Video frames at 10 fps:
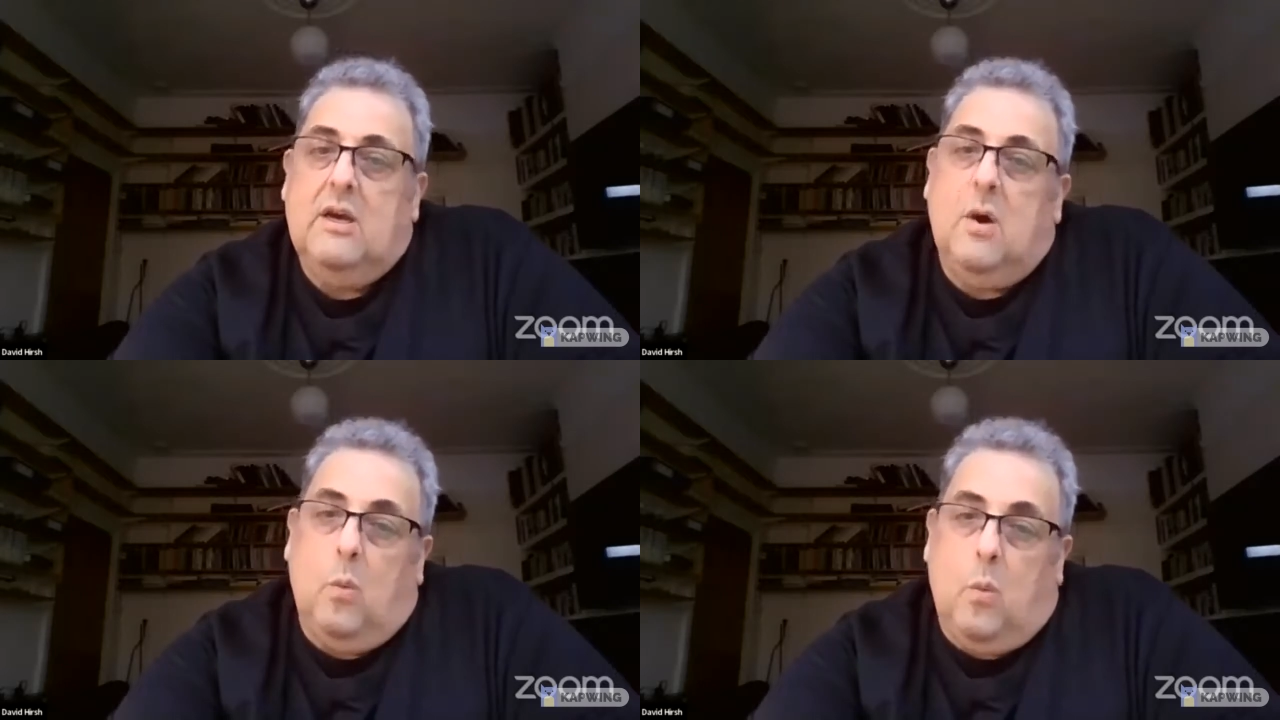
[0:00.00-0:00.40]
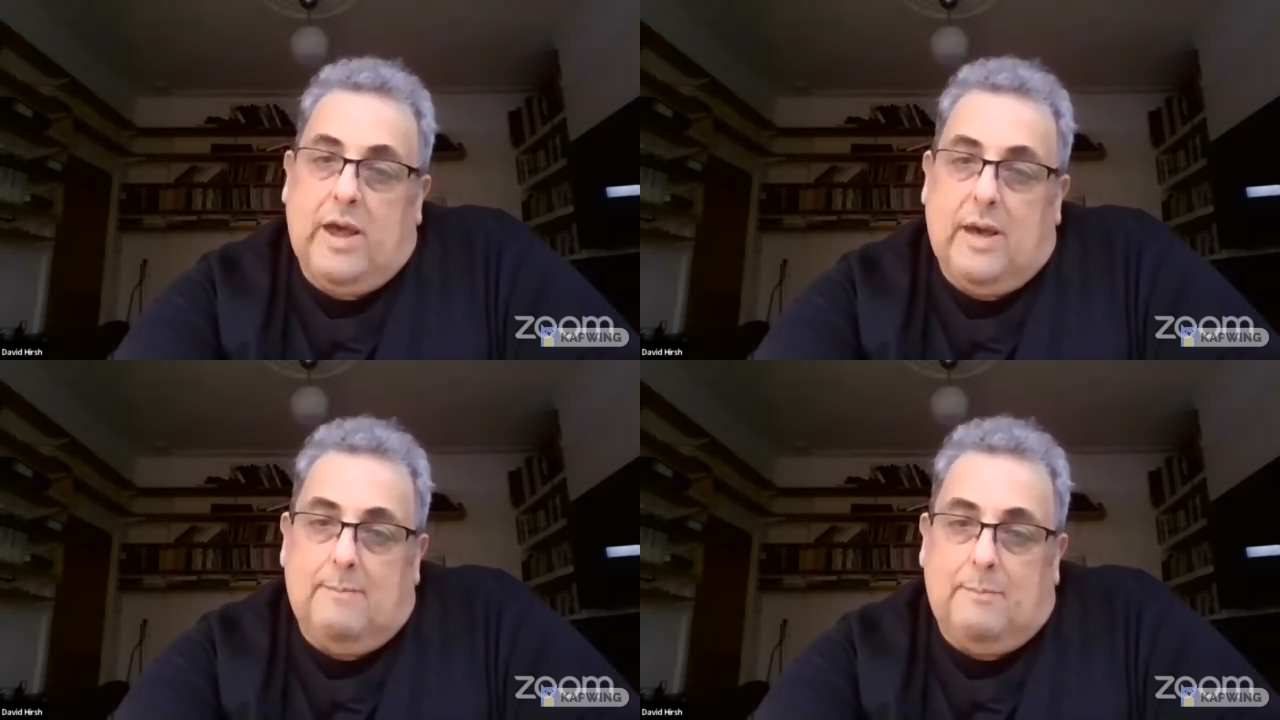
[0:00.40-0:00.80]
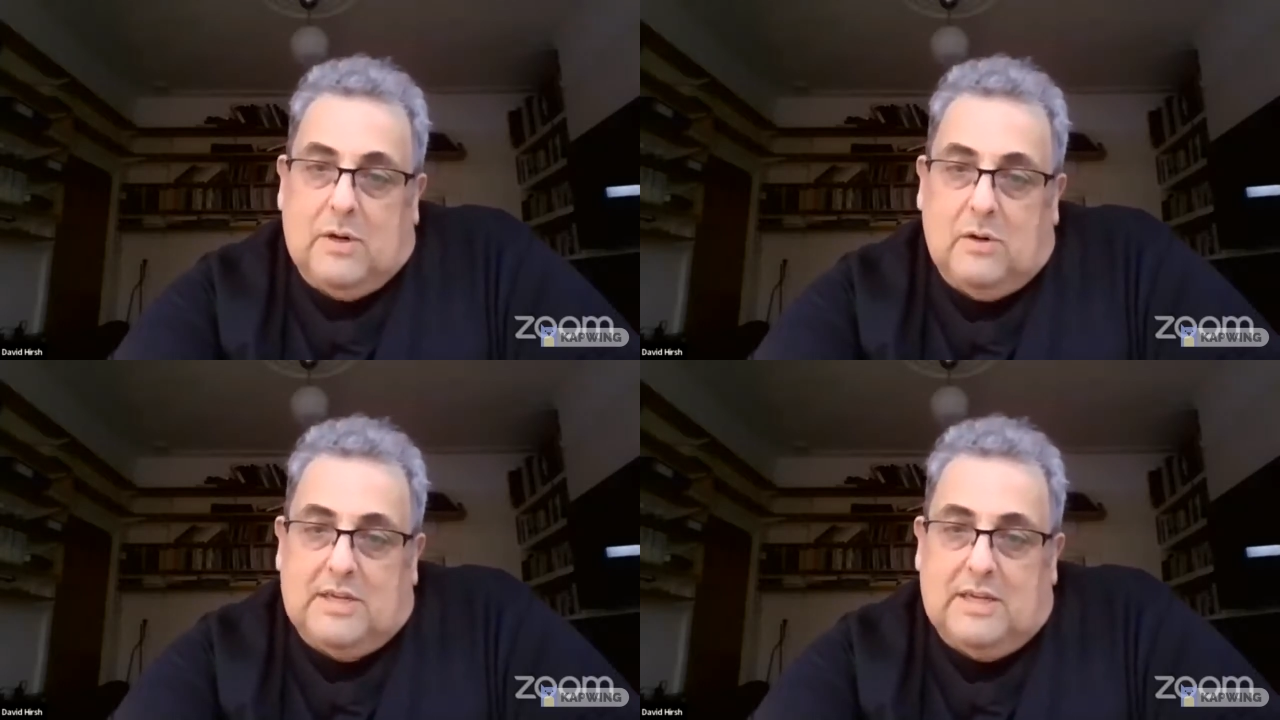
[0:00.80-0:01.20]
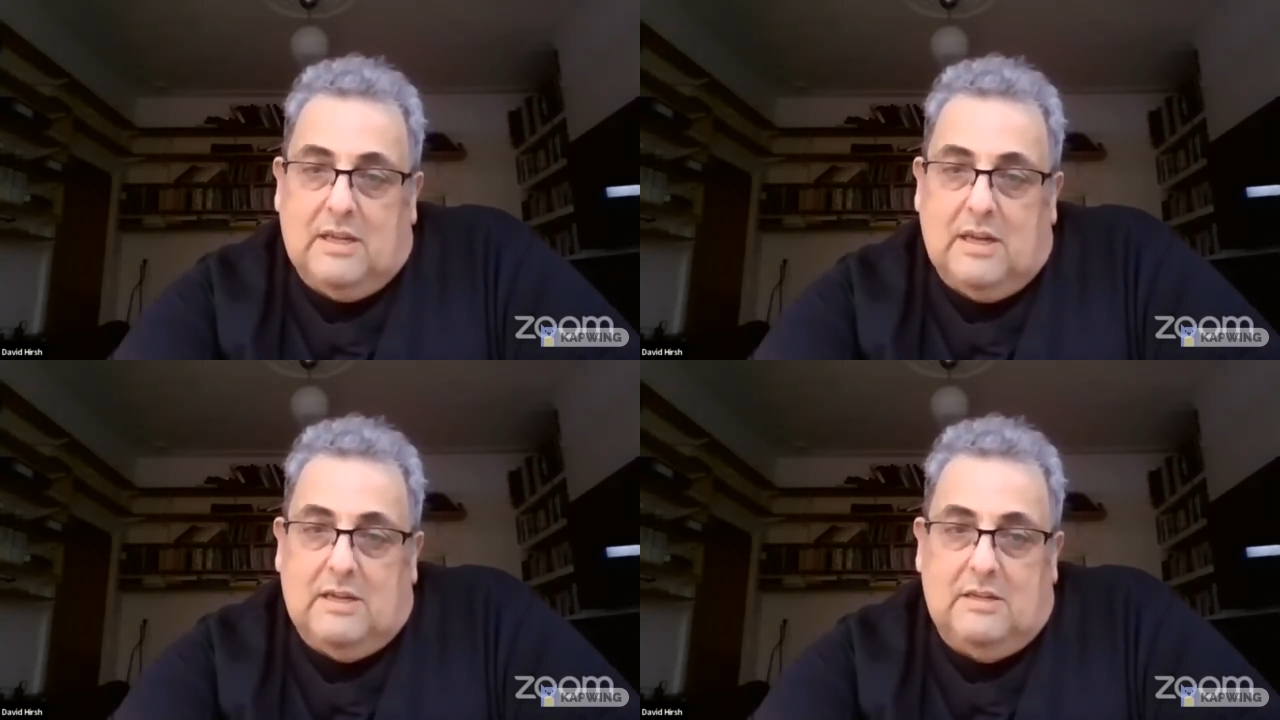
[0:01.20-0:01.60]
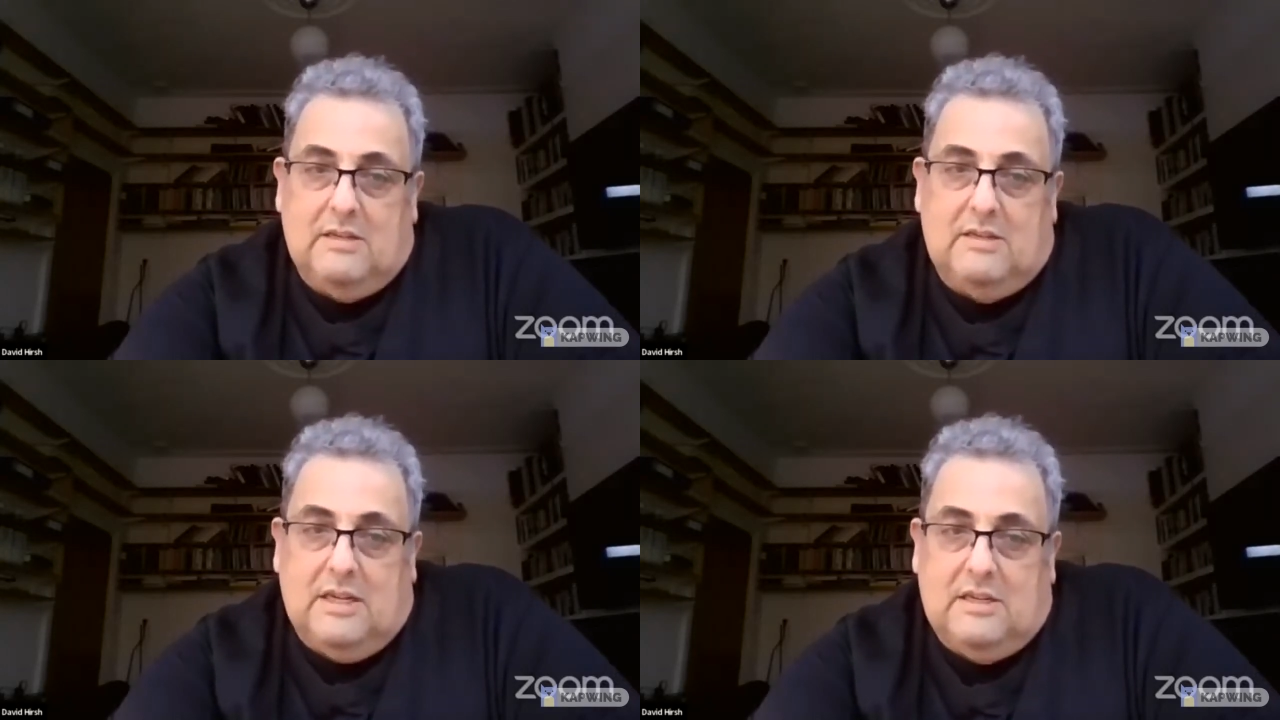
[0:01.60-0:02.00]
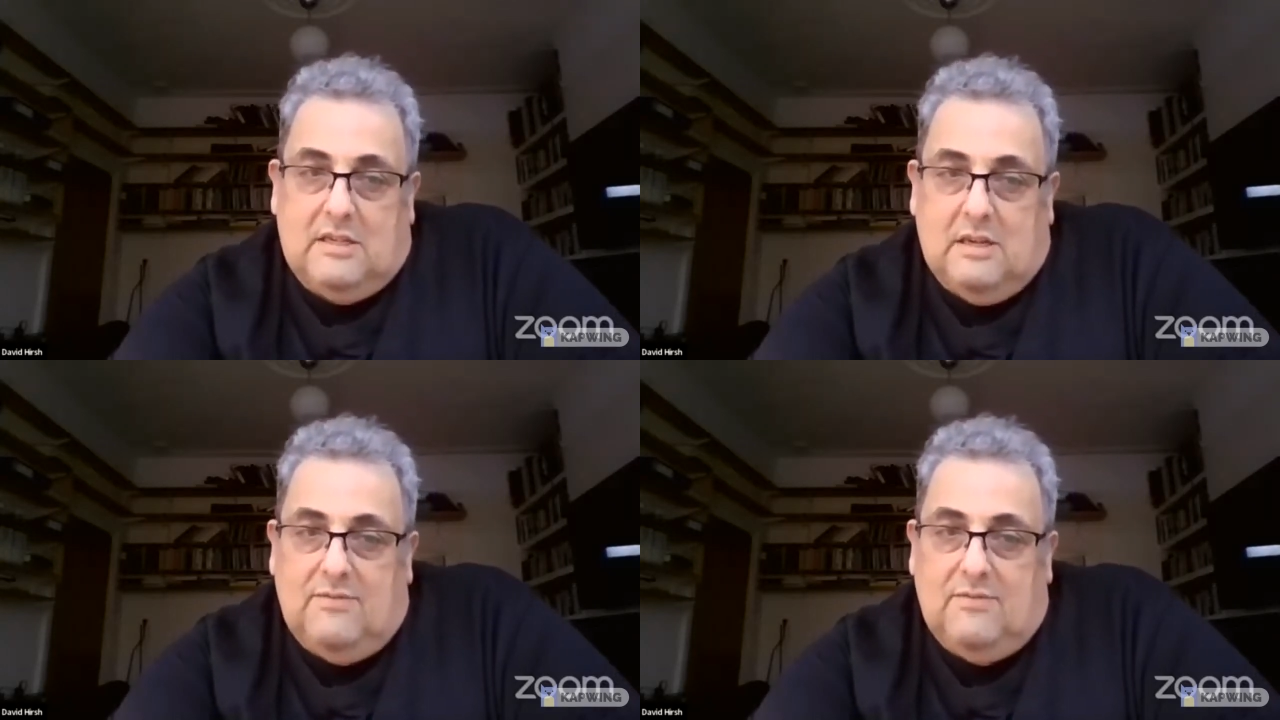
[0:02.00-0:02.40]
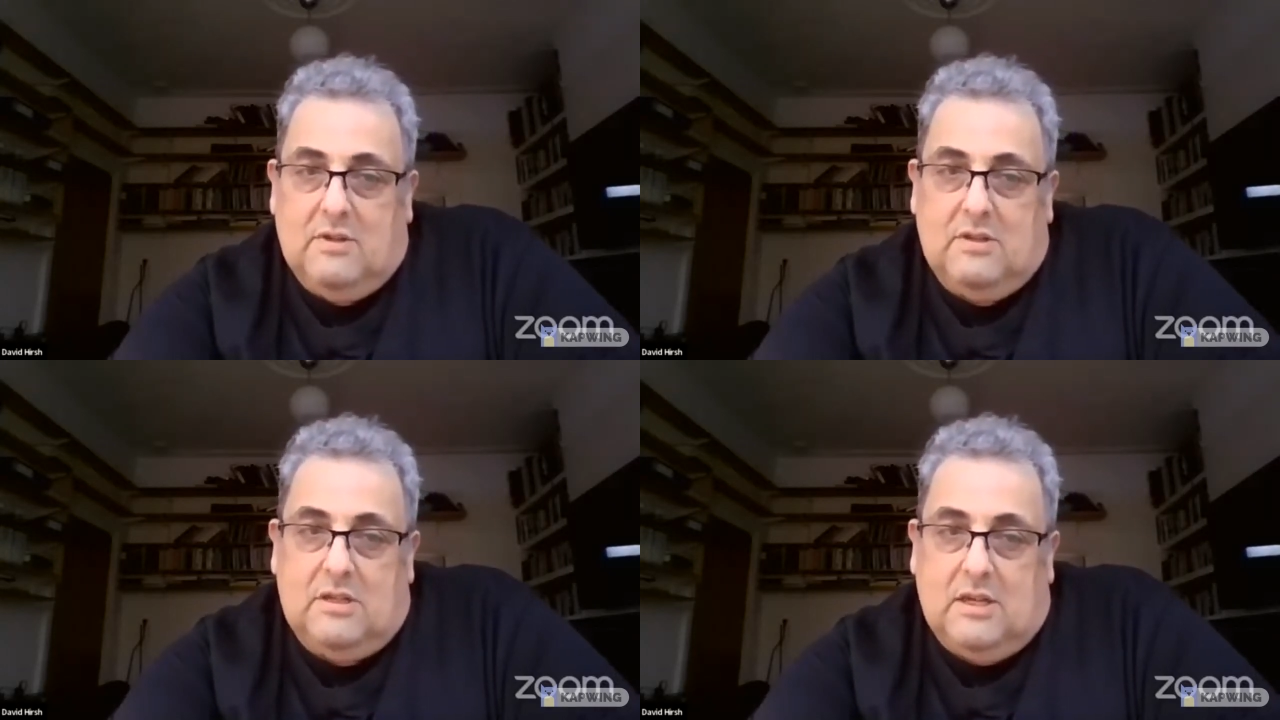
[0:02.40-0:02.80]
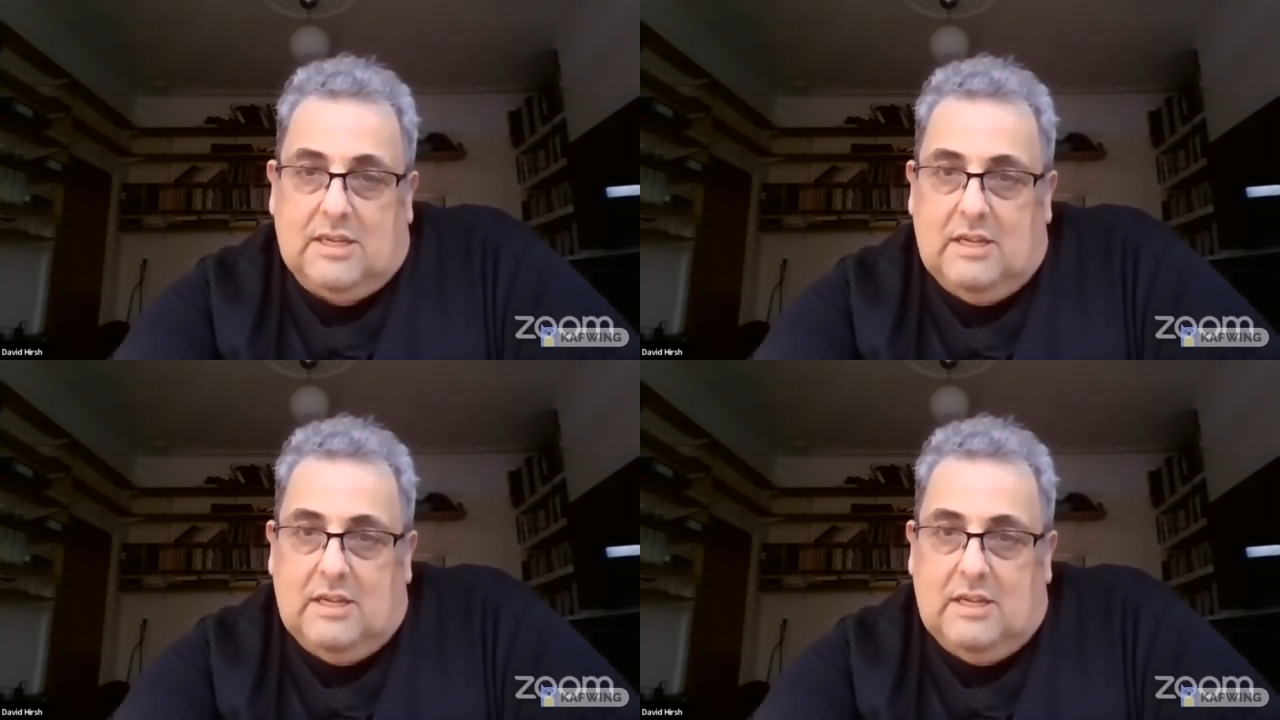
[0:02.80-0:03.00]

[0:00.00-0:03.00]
We are building the London Centre for the Study